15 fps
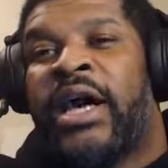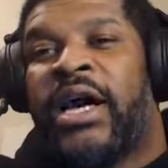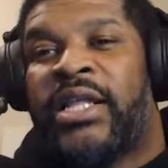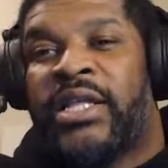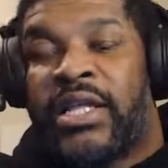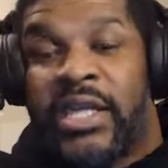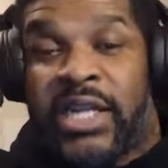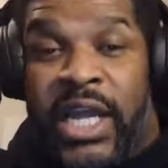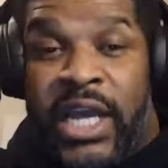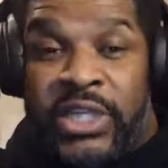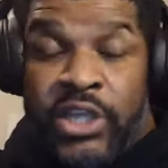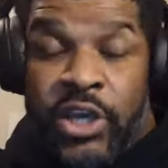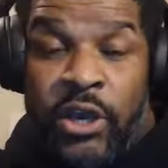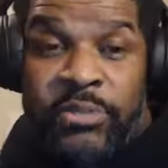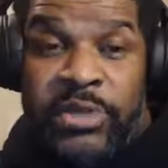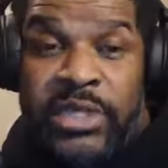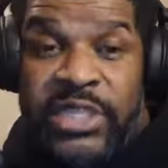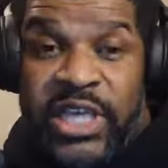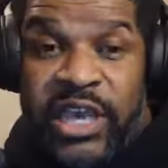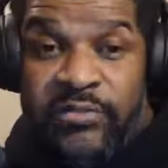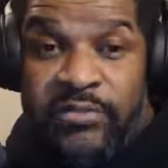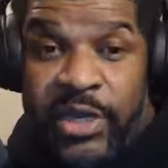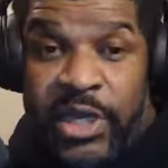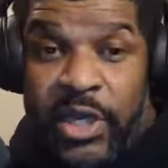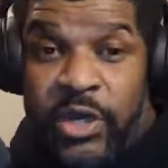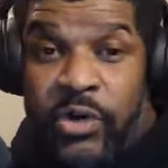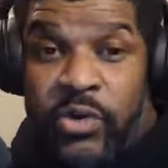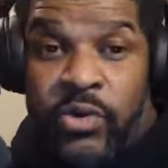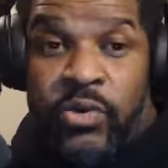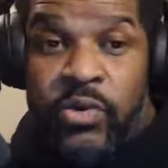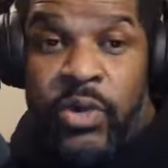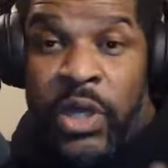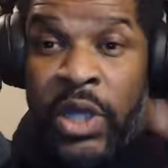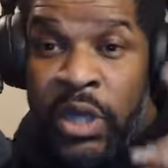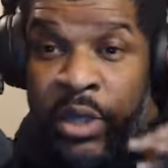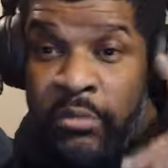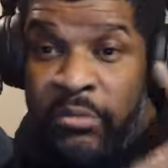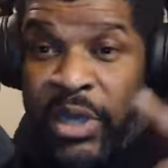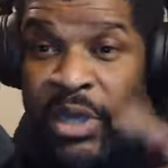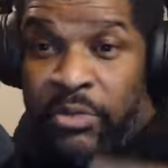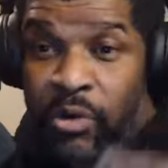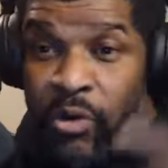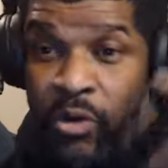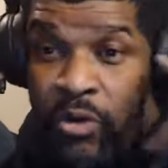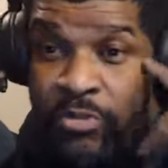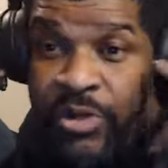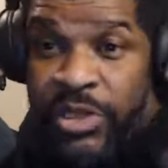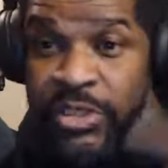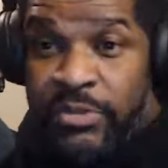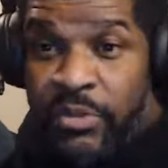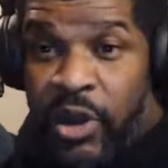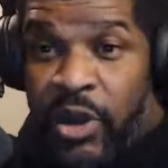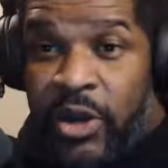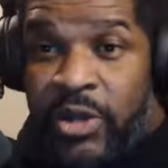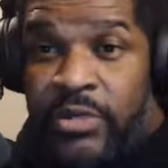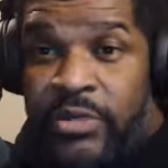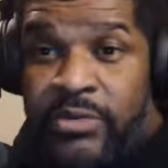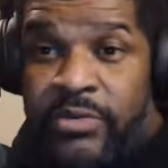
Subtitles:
Other than that, y'all be safe, be cool, be warm, be smart.